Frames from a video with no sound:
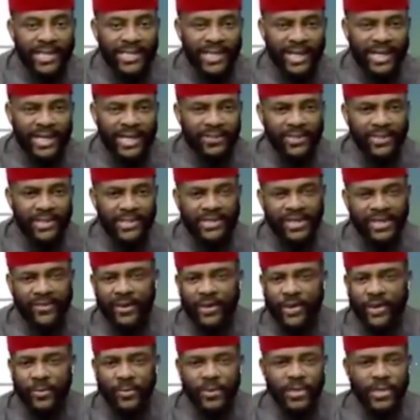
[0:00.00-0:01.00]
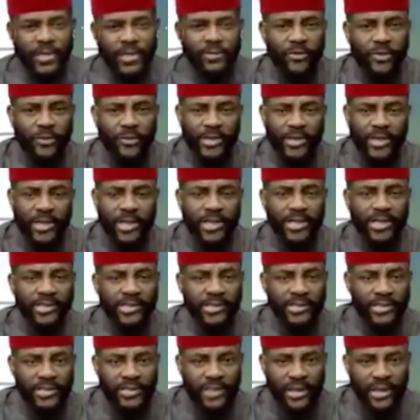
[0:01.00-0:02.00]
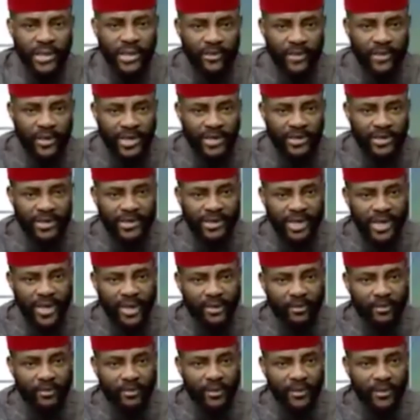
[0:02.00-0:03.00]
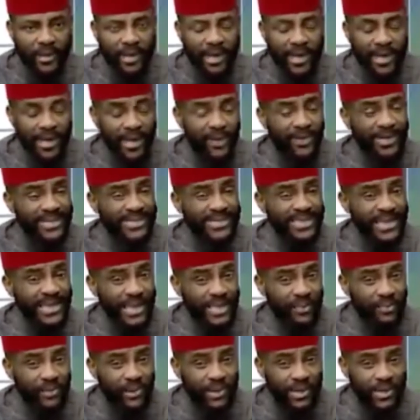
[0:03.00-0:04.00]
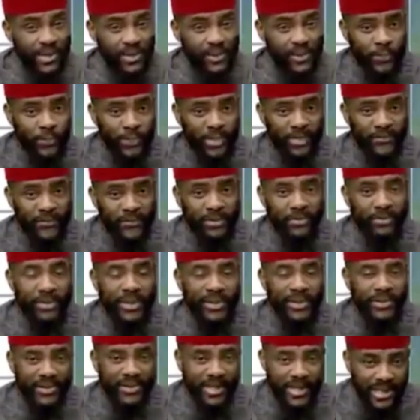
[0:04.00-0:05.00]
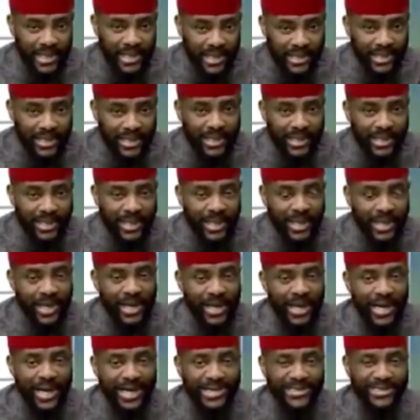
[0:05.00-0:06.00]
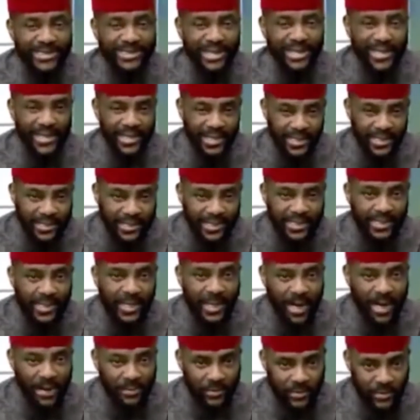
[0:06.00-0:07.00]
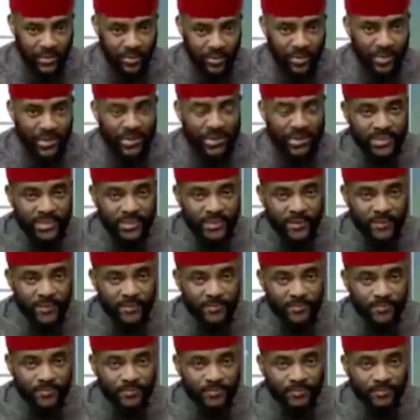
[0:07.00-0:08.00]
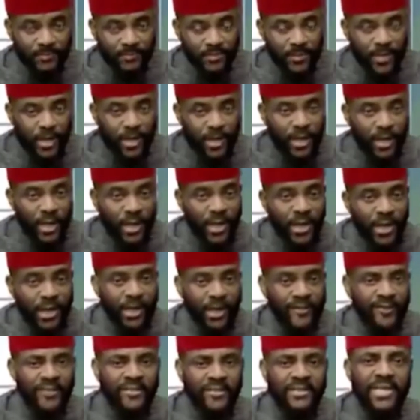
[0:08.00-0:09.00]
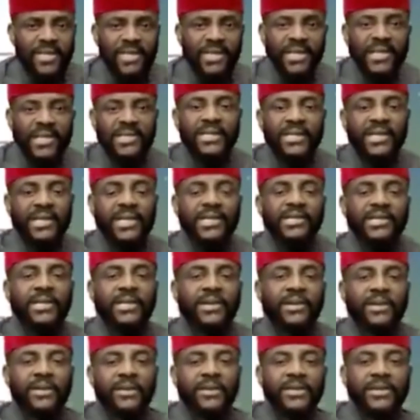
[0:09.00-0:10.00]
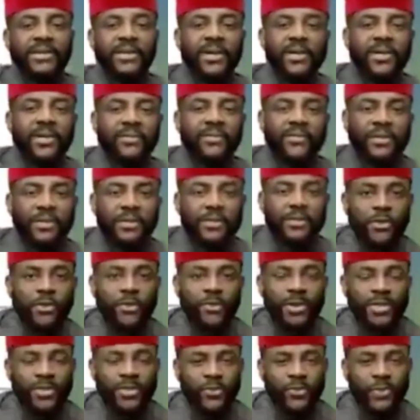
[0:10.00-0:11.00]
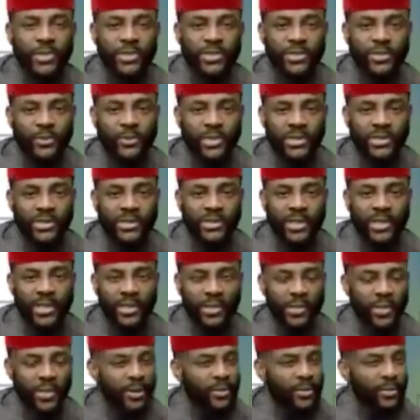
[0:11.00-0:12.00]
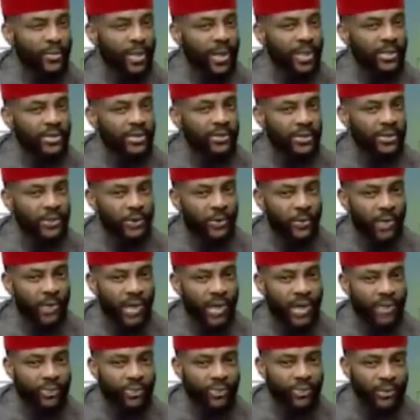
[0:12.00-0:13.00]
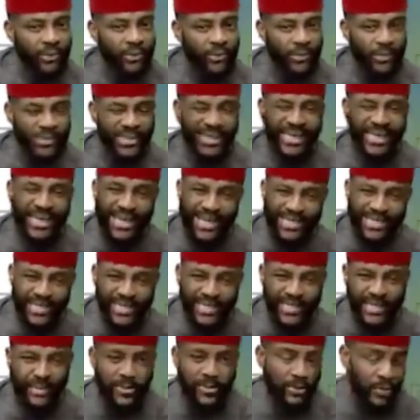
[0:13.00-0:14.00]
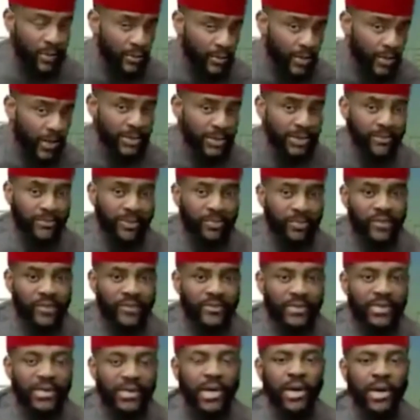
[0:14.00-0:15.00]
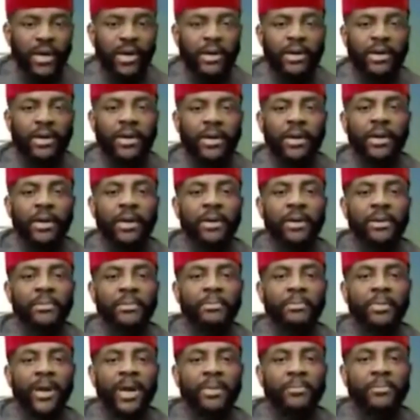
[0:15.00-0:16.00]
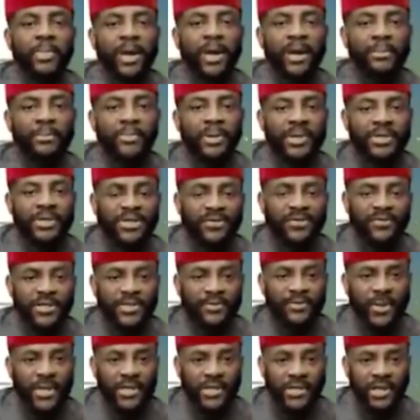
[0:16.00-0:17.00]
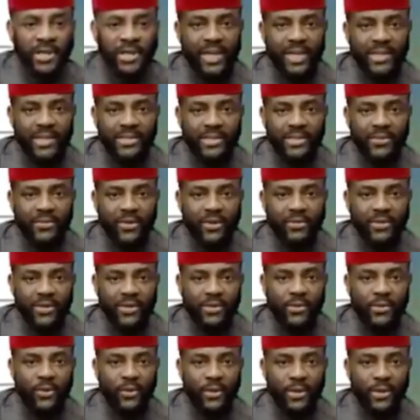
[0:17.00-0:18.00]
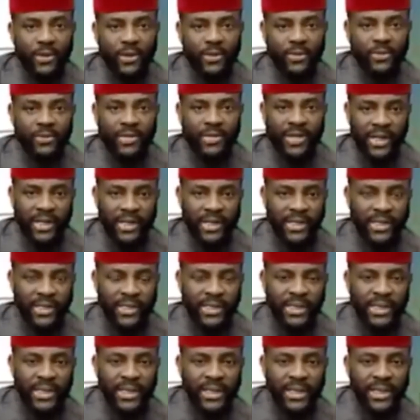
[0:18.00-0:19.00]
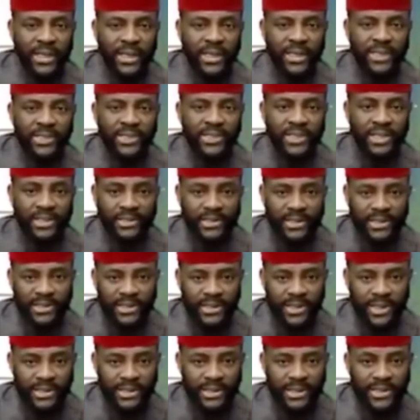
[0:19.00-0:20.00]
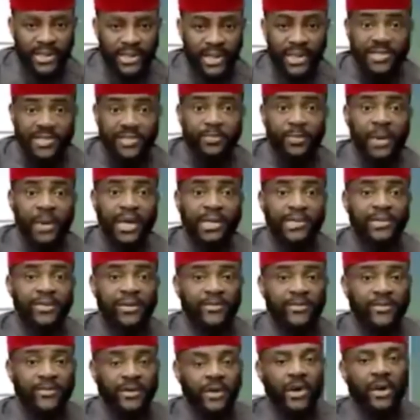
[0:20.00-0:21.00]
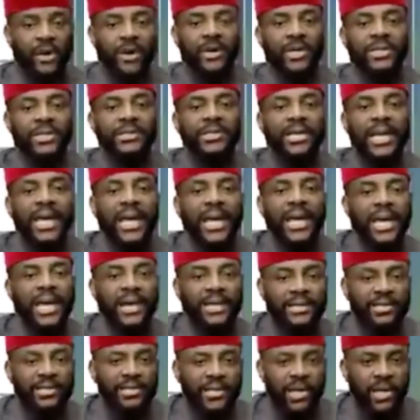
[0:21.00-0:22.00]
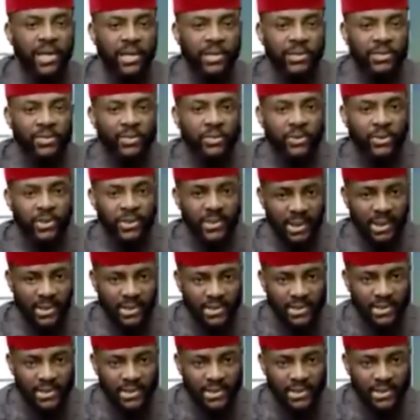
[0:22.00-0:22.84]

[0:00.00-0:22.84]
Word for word: We found out later that there had been several reported robbery cases in the area at the time, and our dead bodies would have been paraded as the guilty armed robbers. Now, 15 years later, on the 3rd of October 2020, a young man, Joshua Ambrose, was allegedly thrown out of a moving car by members of the Special Anti-Robbery Squad in Ughelli in Delta State, and that has sparked up the current End SARS protests.